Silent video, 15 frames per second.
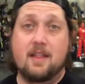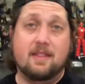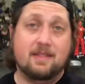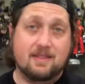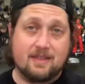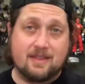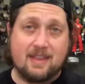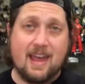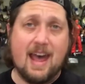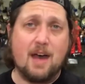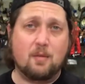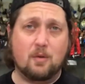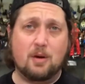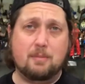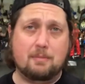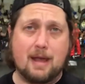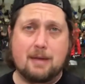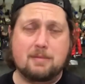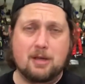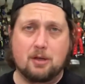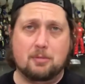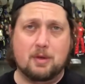That one
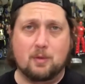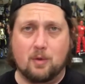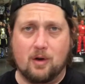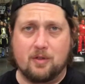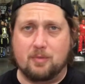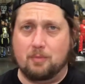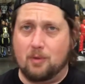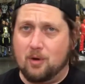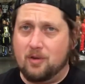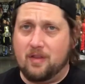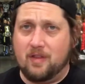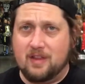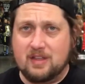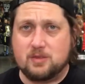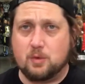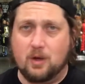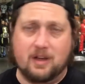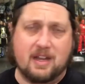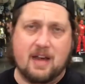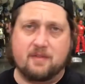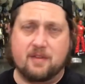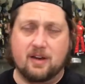maybe will be worth more than this one,
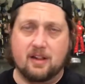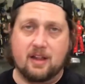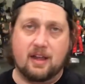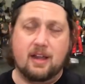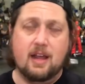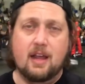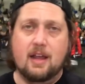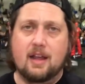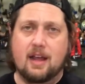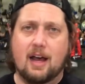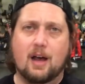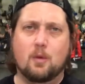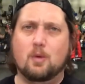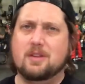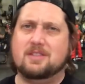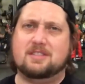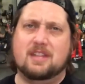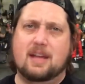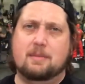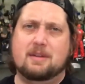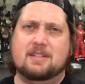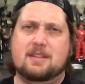definitely. Uh, we'll
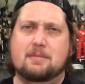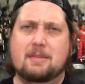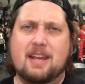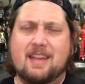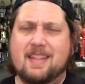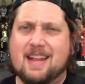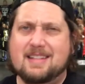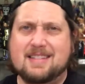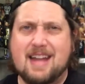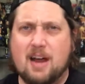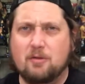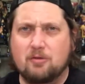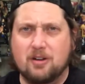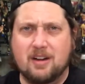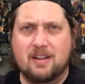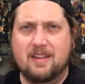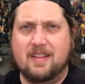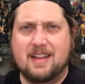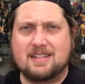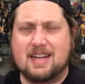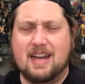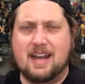see. But to me, that's not really.
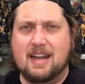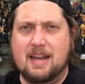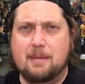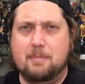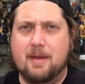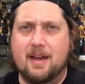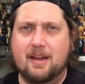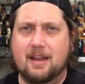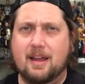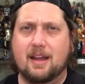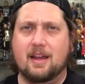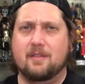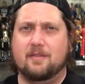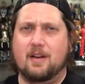That's kind of nitpicking. If I